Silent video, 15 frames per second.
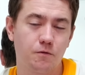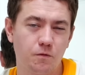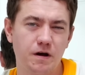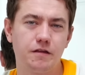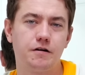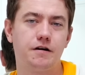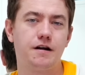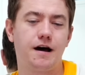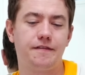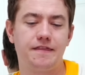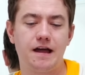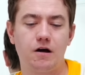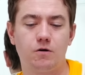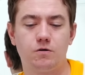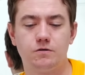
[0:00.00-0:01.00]
Whether or not
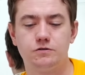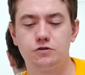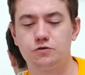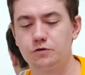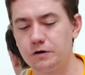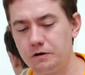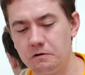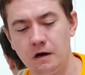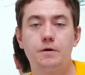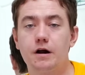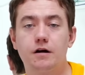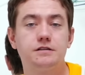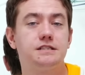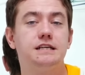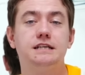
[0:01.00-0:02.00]
that holds true, we
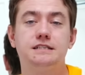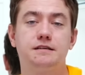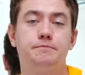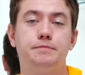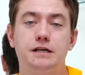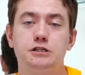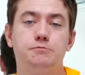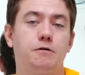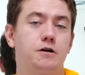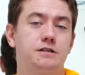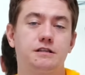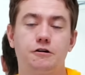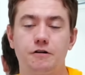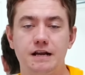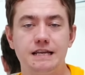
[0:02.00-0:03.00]
are seeing some
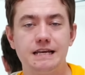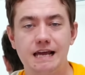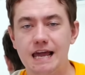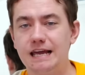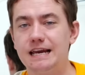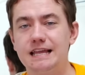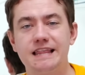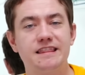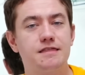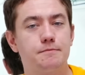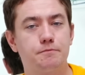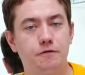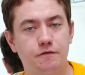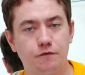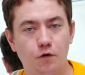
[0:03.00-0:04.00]
benchmarks that are indicating that the
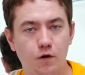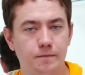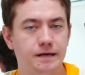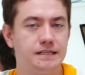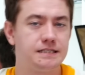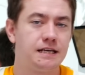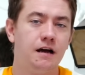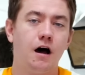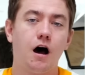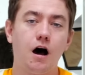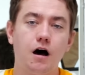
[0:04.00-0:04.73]
performance